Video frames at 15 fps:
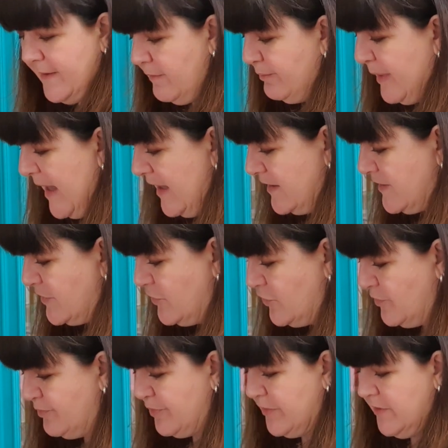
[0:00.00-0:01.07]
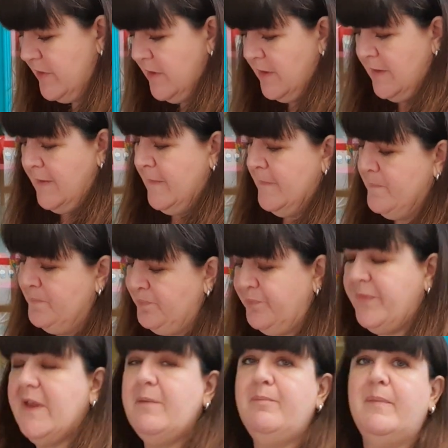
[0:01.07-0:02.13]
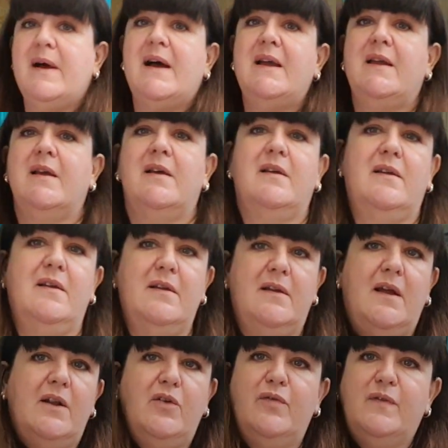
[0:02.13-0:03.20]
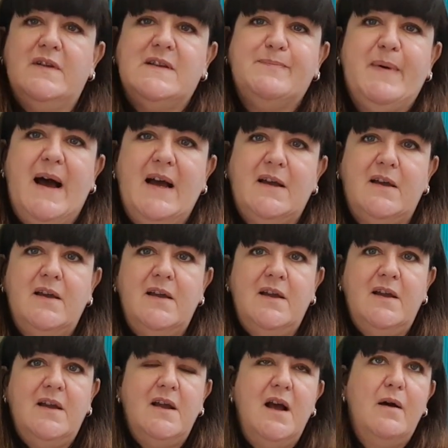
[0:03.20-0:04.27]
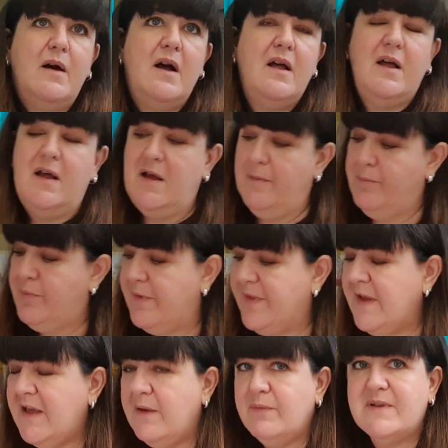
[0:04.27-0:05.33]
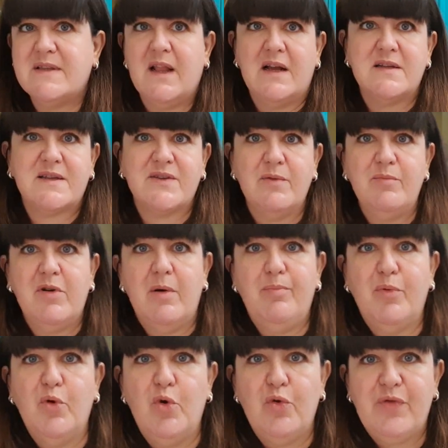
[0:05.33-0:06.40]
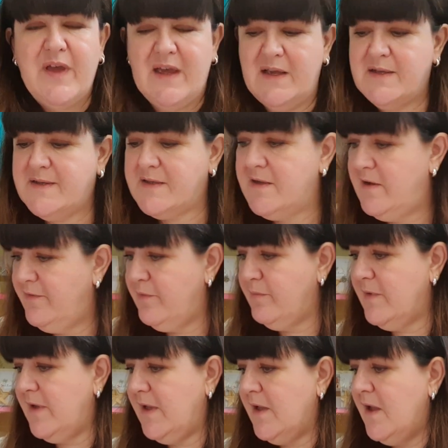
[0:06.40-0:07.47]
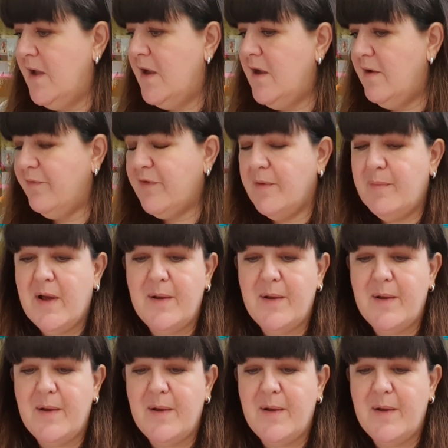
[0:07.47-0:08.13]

I'm packed up in my, love this bag. I think it was last summer I bought this from